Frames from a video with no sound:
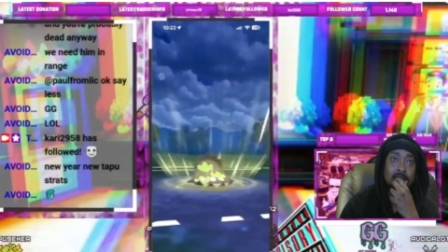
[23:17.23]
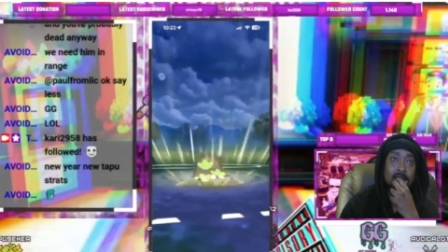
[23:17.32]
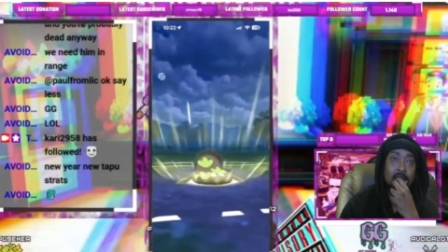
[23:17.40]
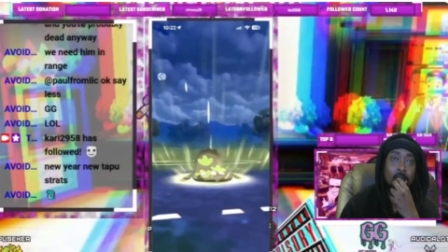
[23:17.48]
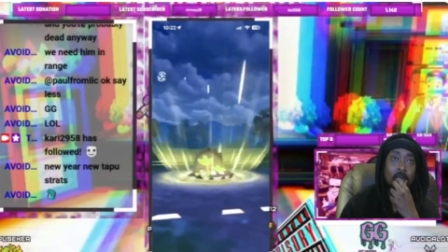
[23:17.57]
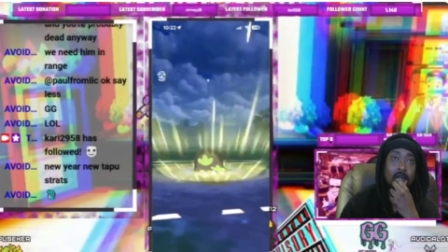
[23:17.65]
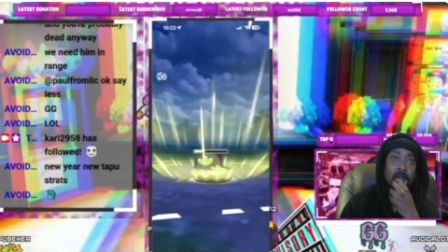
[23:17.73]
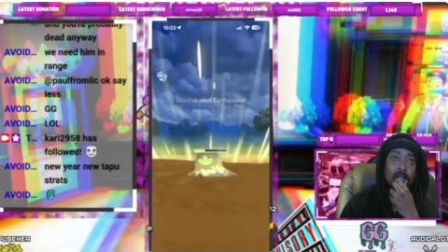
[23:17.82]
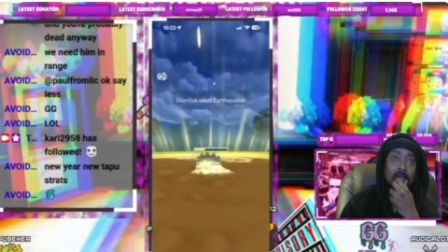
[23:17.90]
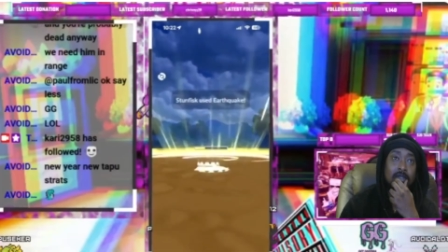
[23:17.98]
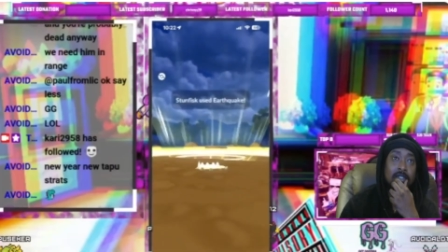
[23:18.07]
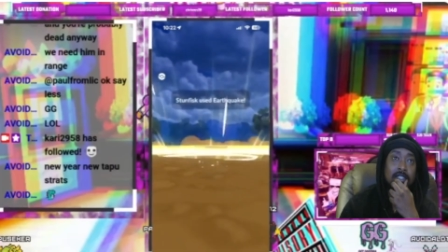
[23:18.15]
or they're gonna
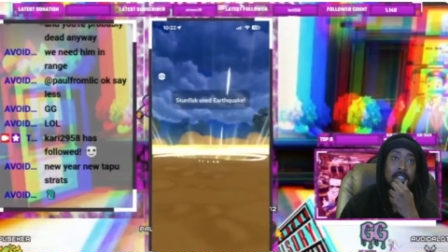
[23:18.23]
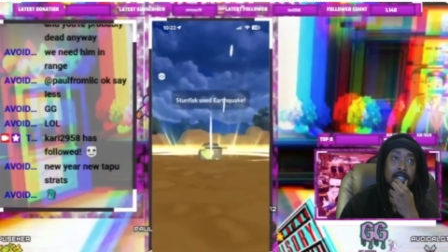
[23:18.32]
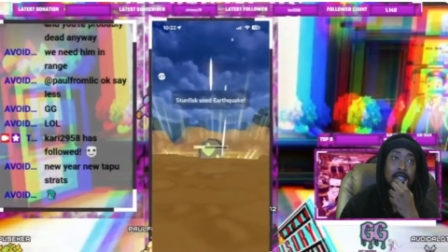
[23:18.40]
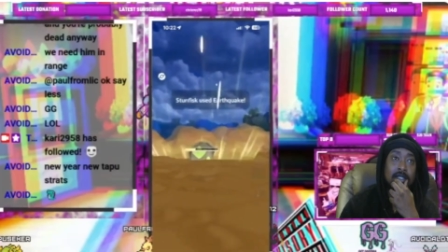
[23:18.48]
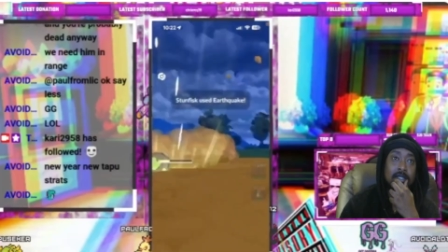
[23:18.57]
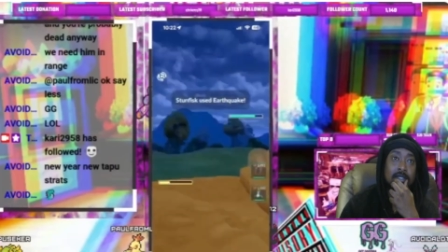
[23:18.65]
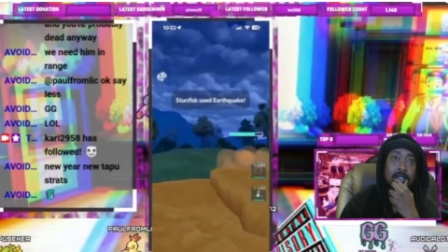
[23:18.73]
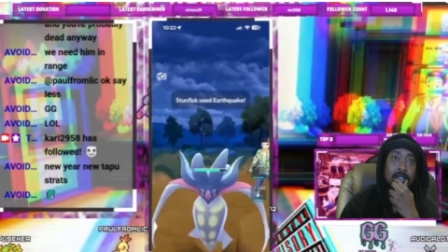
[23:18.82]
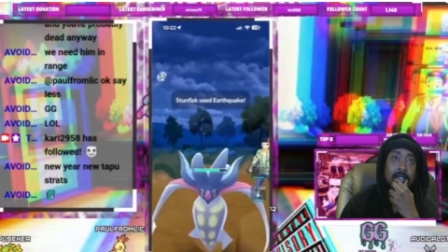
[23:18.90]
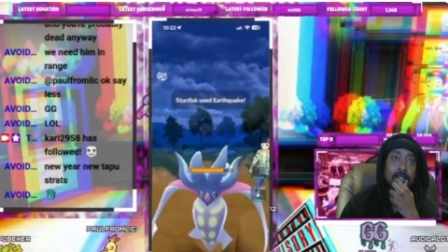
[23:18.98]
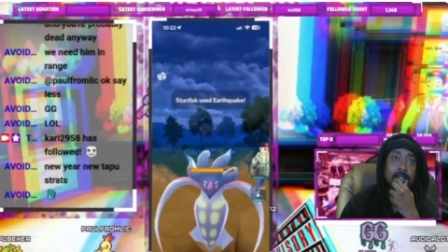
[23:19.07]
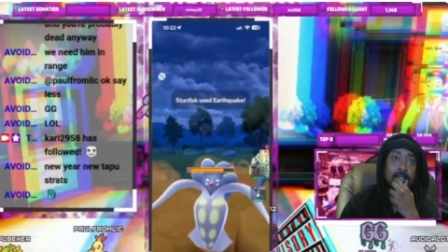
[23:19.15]
lose this thing.
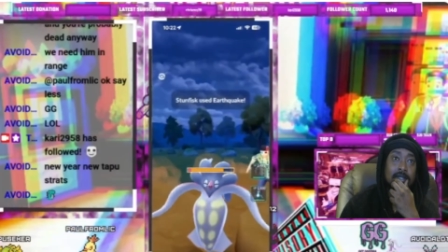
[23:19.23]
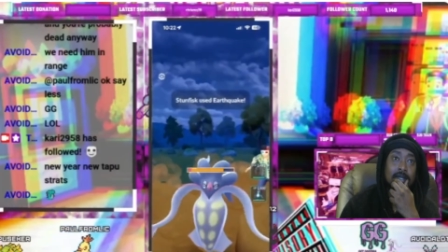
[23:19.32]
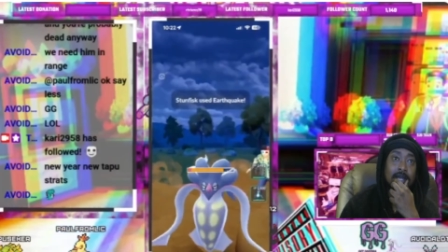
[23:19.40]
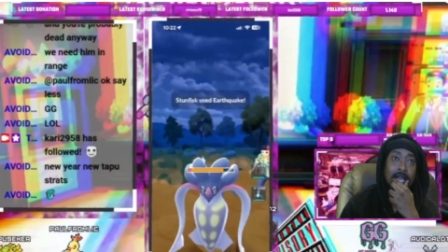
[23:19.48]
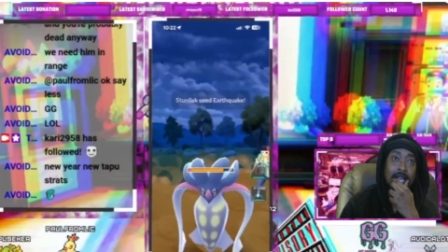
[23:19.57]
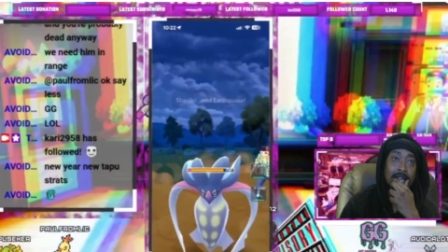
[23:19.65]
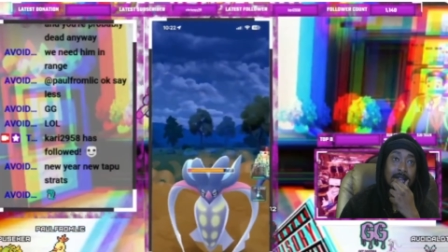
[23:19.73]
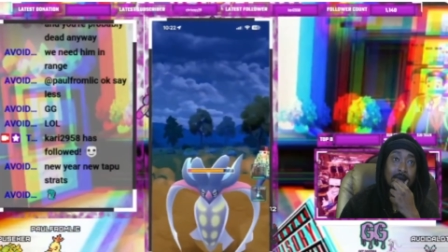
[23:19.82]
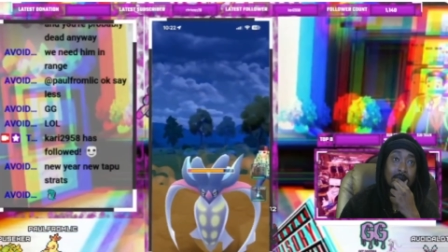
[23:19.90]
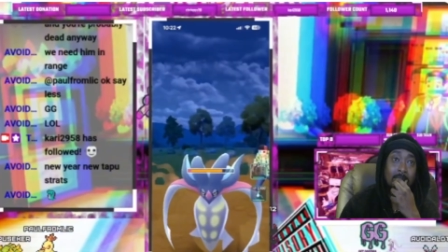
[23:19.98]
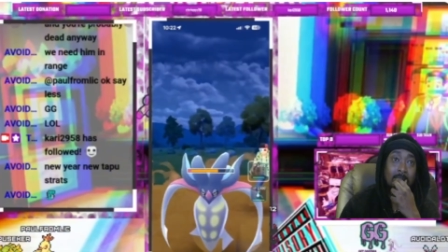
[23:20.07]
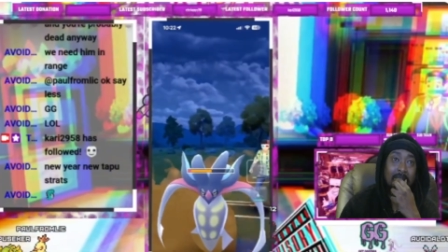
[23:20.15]
And
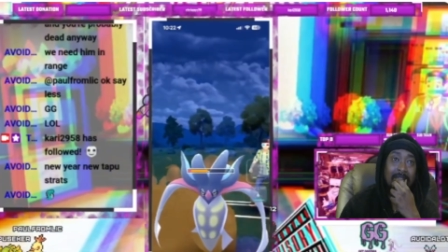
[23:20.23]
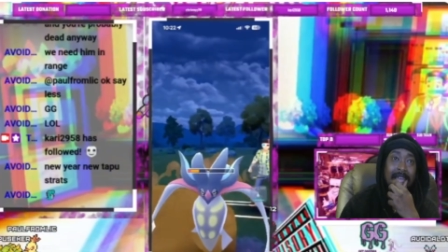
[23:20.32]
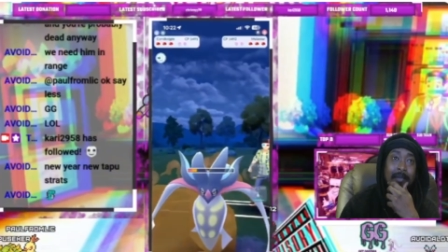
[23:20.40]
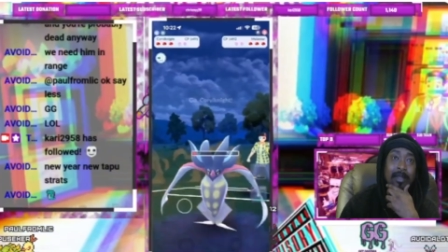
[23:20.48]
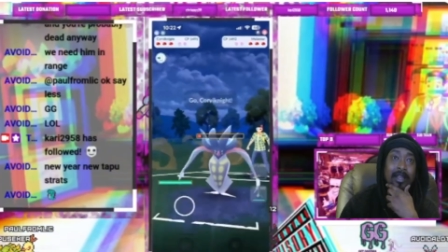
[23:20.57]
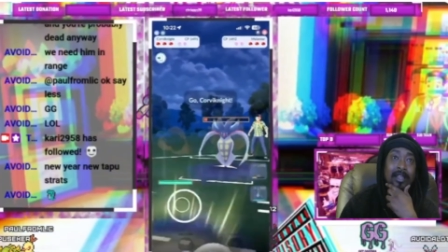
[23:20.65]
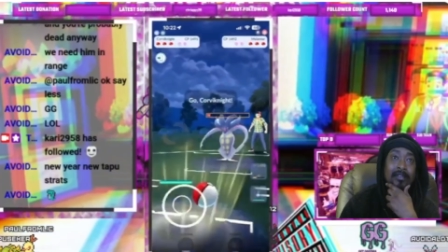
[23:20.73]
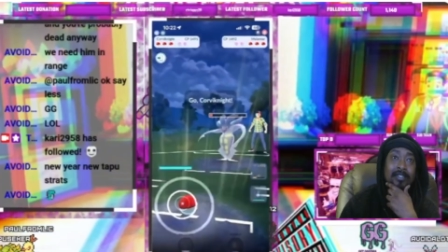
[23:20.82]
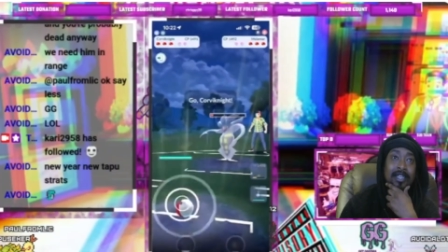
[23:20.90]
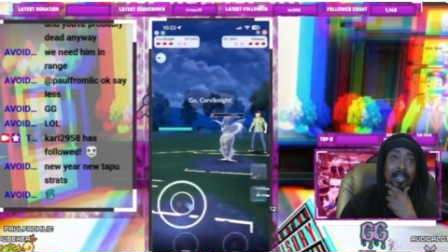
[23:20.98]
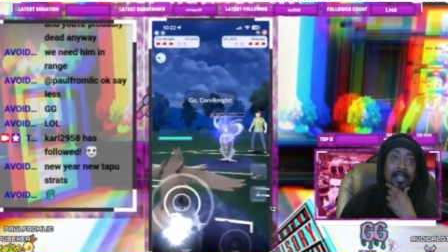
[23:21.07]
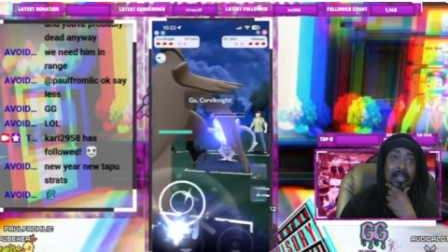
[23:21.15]
oh damn, it lives
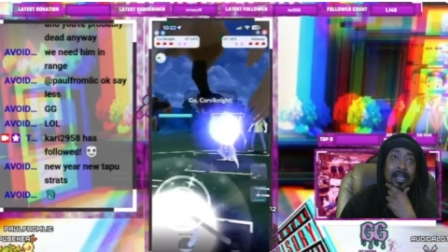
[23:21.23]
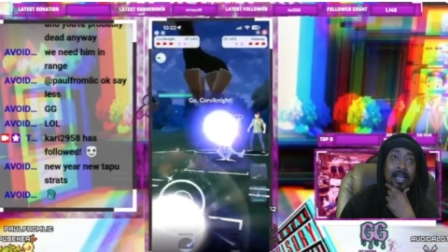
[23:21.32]
that.